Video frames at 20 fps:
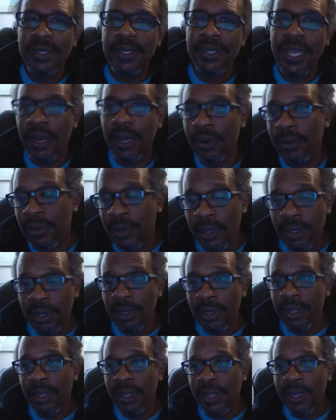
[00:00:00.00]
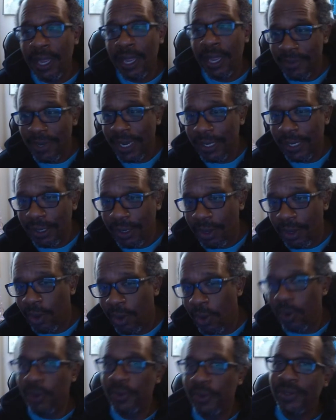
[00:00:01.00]
Now, I'm not
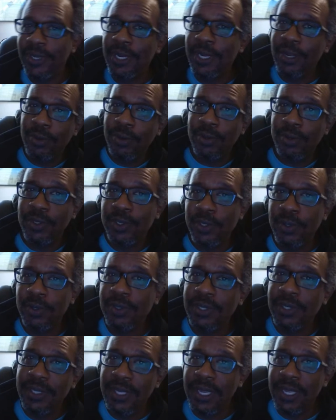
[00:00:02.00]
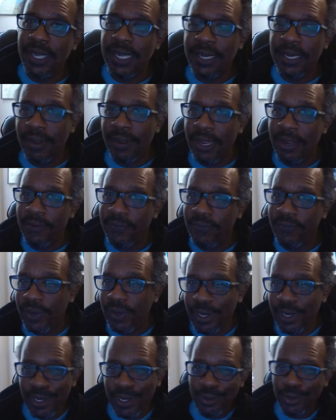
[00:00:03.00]
altogether certain that I
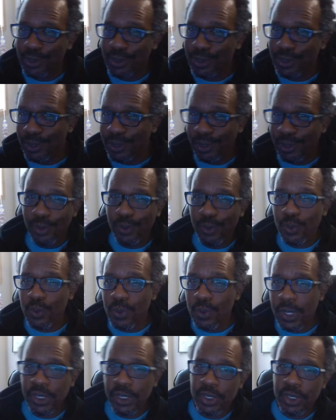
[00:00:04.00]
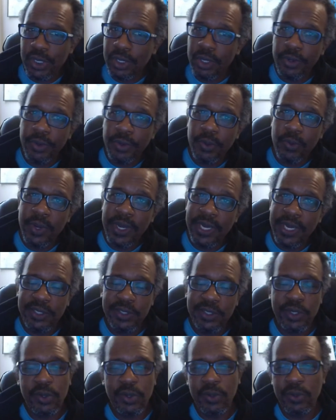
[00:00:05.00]
fully understood the question all the way,
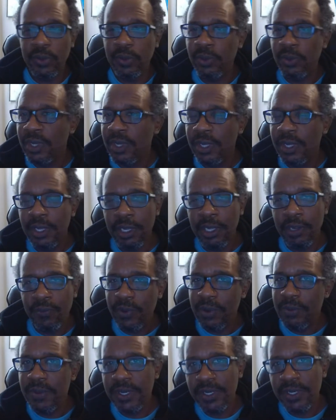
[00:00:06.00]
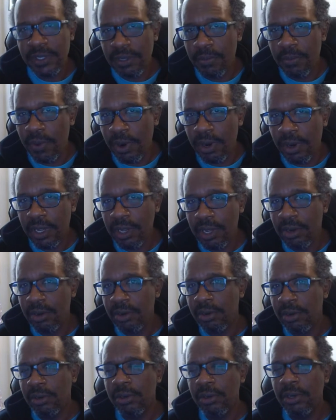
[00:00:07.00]
so if we missed the mark
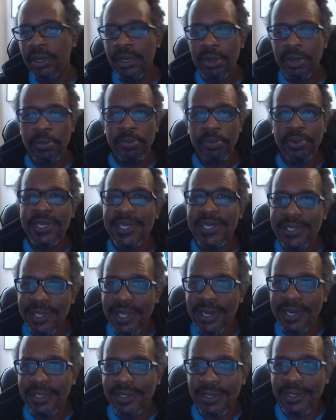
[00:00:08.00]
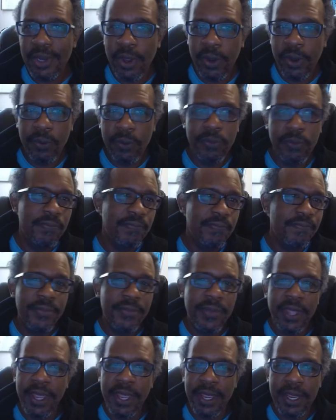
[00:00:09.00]
here, please let us know
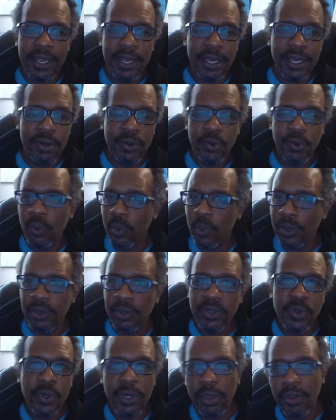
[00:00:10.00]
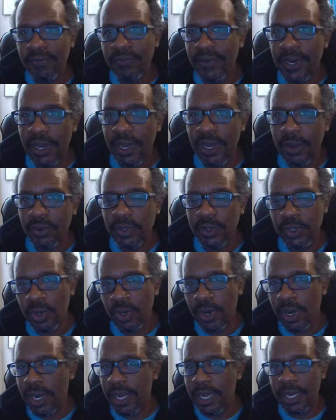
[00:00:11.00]
and we'll do another video to
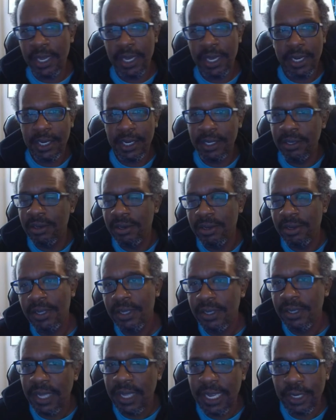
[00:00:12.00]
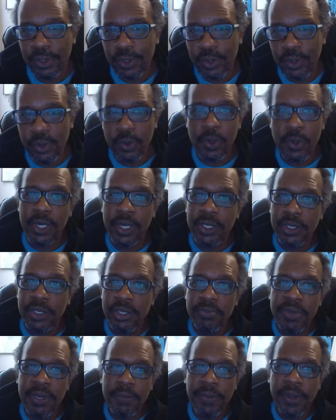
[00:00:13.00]
try and answer your question
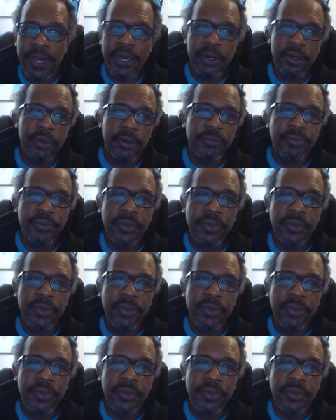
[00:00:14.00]
a bit better.